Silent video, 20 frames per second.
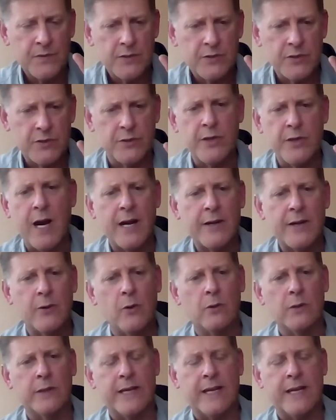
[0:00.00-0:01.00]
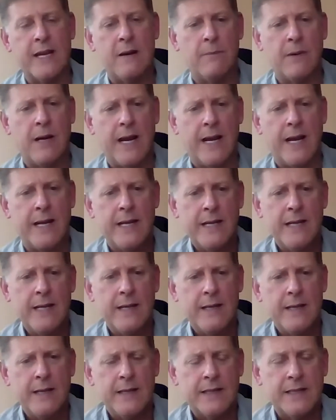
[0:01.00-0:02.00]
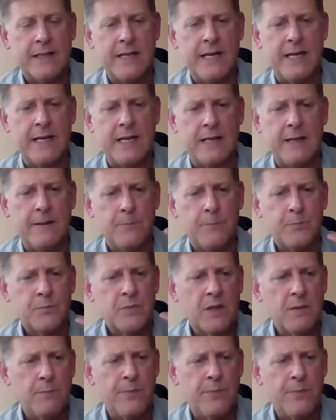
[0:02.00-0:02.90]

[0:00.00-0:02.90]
So not only am I getting